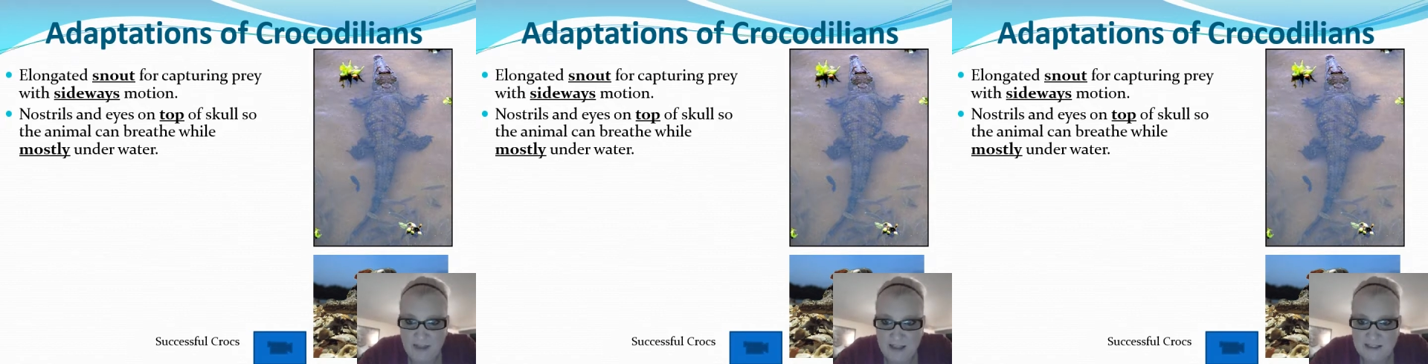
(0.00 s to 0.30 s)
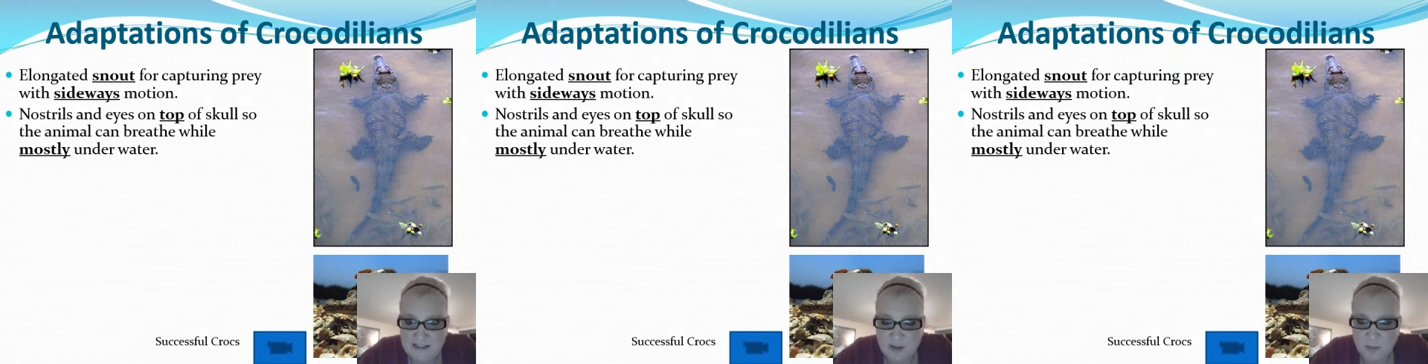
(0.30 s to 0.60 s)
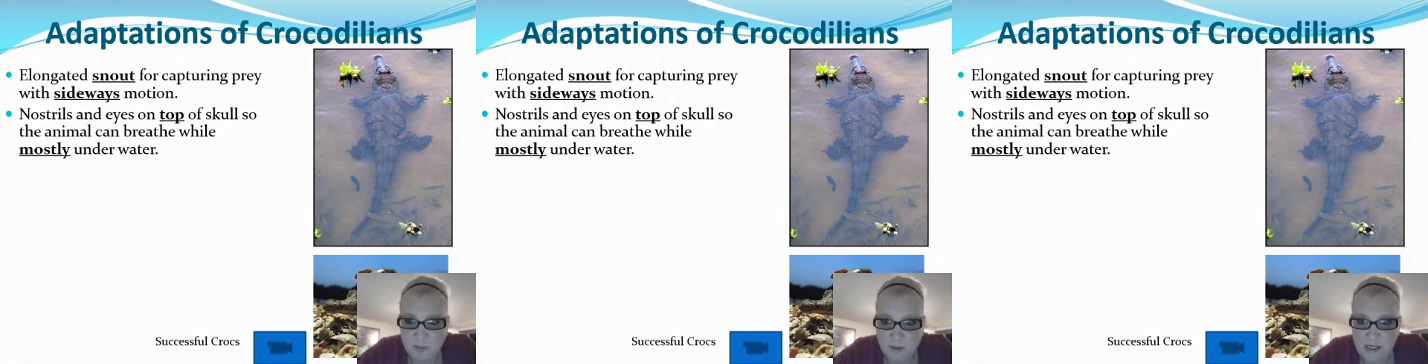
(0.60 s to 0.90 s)
they can still
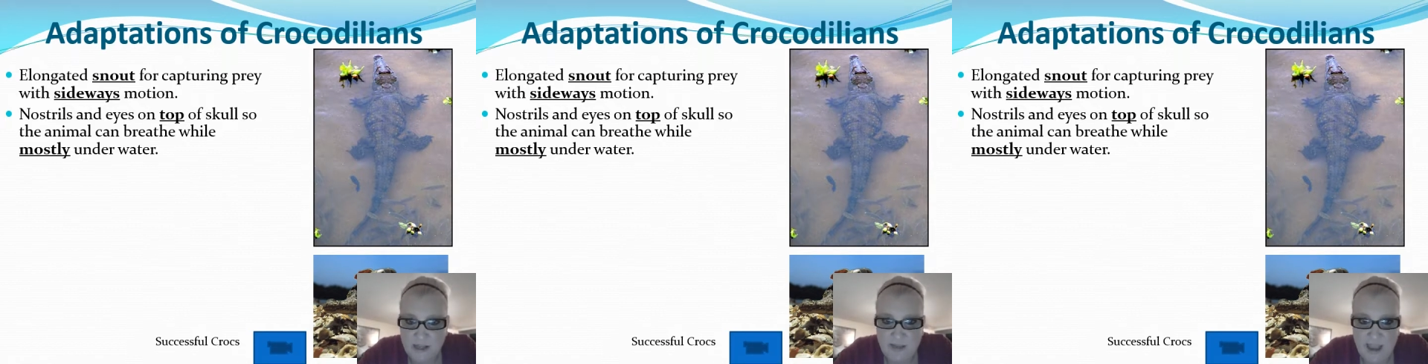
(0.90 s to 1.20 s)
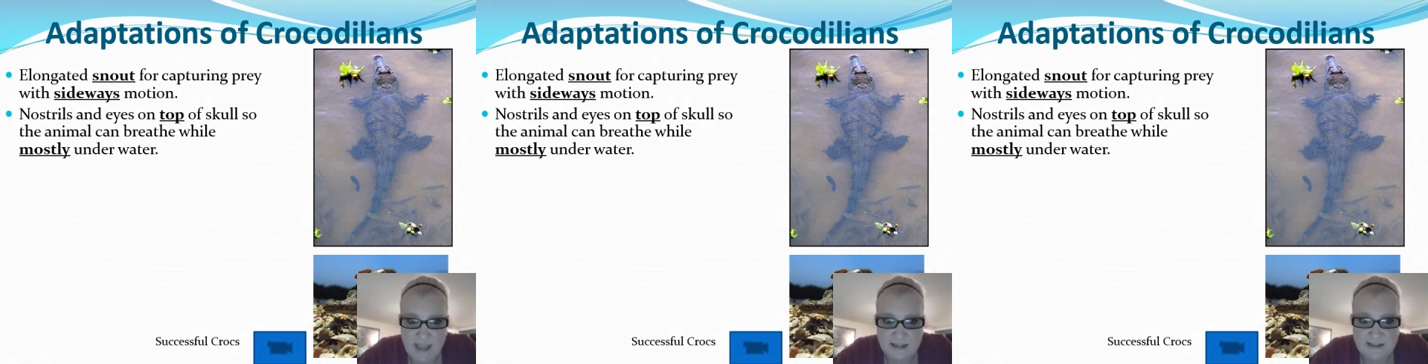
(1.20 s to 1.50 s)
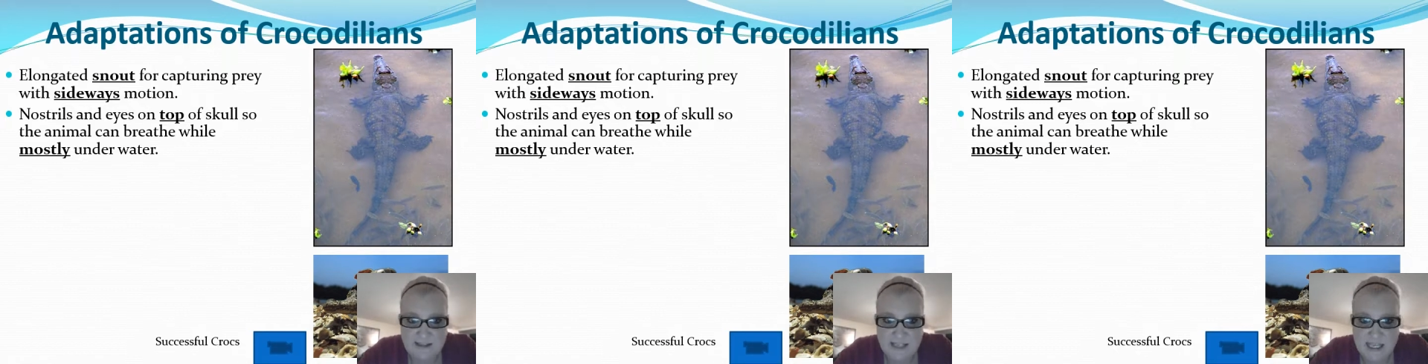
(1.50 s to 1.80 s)
breathe and
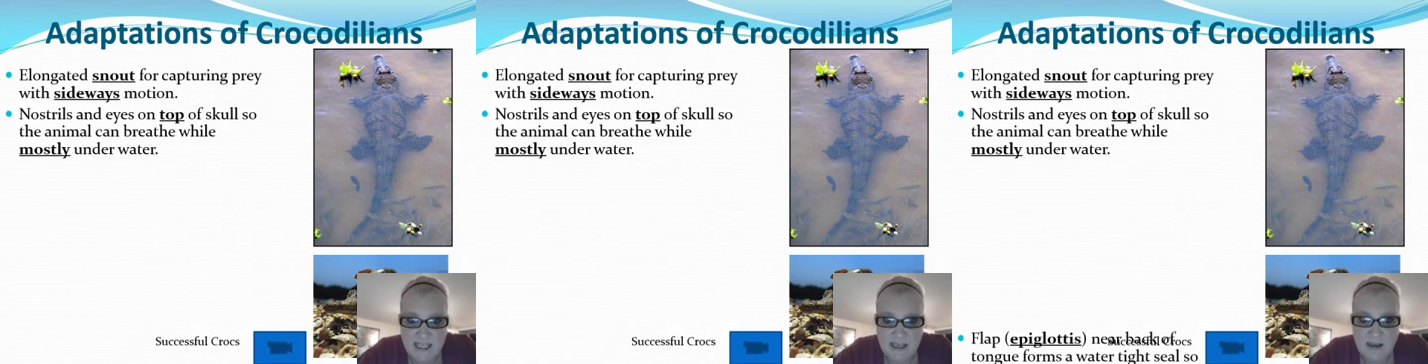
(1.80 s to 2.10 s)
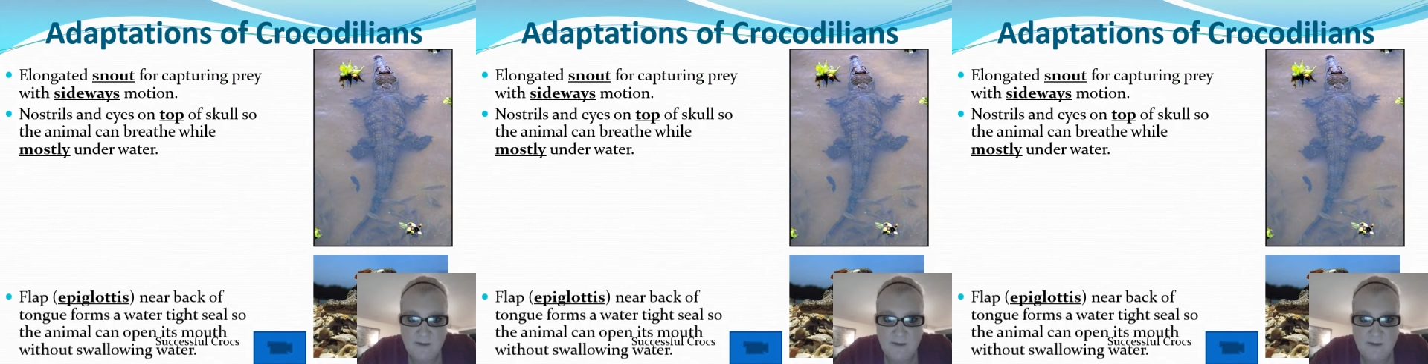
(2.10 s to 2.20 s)
see.